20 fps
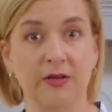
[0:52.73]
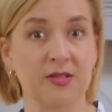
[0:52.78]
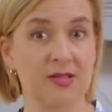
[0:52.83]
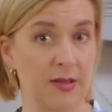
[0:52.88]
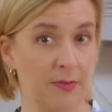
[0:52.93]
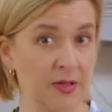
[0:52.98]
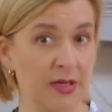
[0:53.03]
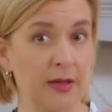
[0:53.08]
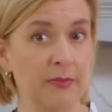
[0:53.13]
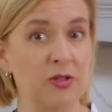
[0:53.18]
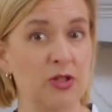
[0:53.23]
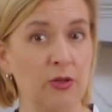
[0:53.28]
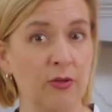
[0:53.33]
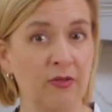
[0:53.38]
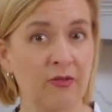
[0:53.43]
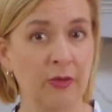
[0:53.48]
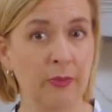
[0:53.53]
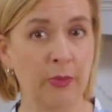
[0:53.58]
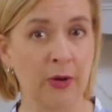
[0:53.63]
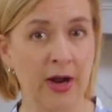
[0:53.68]
Sometimes you
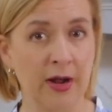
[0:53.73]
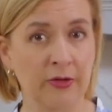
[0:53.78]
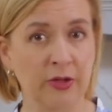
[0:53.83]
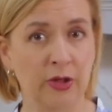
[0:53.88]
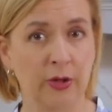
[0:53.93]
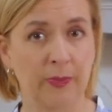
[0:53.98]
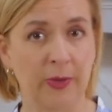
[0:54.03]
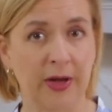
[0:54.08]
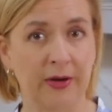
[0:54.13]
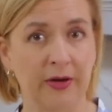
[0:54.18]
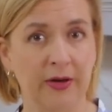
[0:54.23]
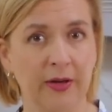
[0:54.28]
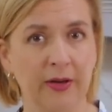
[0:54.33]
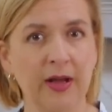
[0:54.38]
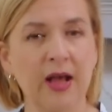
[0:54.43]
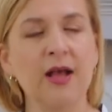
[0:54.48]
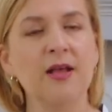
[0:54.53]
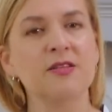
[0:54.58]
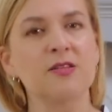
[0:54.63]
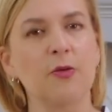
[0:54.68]
even brown your butter.
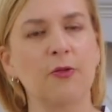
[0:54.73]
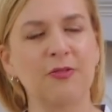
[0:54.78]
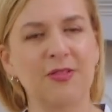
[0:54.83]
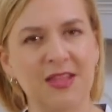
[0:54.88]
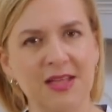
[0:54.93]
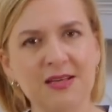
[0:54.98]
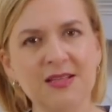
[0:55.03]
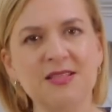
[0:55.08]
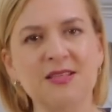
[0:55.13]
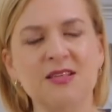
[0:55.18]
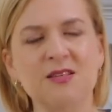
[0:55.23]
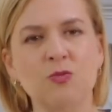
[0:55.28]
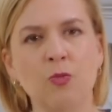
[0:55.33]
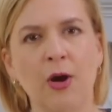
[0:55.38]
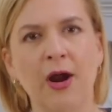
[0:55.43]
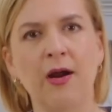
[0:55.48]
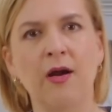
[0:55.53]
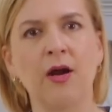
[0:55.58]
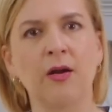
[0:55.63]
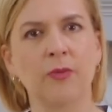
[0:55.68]
So this is
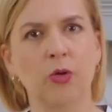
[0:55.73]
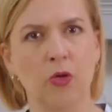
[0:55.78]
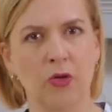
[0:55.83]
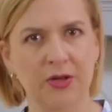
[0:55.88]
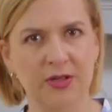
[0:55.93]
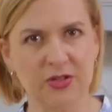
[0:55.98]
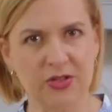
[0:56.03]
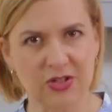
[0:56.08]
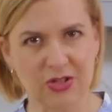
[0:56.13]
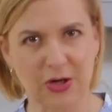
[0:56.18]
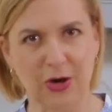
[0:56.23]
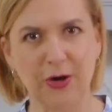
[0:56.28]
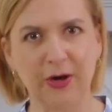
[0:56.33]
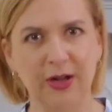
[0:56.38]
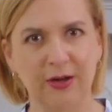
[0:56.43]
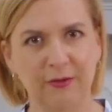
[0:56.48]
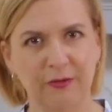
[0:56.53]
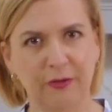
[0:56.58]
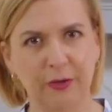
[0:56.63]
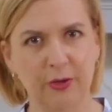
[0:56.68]
where I'm going to start
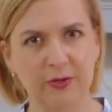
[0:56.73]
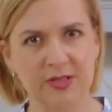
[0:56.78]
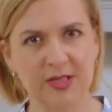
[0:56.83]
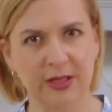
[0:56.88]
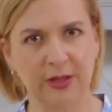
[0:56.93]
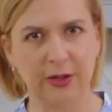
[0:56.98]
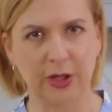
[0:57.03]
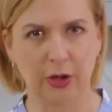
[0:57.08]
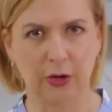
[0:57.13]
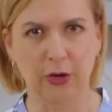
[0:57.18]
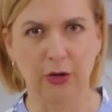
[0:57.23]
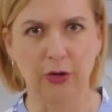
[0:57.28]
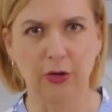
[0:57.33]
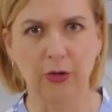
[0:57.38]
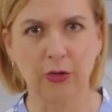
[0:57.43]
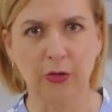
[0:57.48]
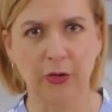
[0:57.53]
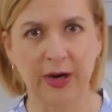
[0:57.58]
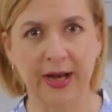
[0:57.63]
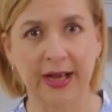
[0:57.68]
infusing the Earl
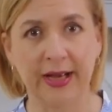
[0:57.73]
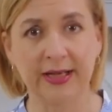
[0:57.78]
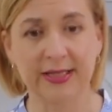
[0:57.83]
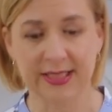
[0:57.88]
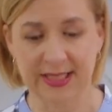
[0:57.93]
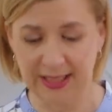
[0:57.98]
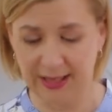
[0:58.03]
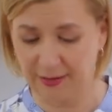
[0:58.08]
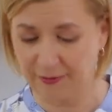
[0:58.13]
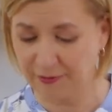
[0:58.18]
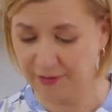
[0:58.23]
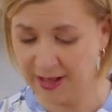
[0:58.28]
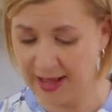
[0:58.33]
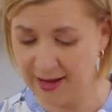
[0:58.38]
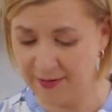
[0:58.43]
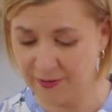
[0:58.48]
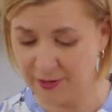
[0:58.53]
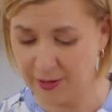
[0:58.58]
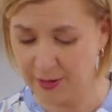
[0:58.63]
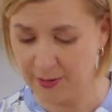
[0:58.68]
Grey tea
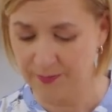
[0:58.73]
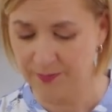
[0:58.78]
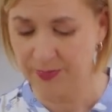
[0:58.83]
flavor.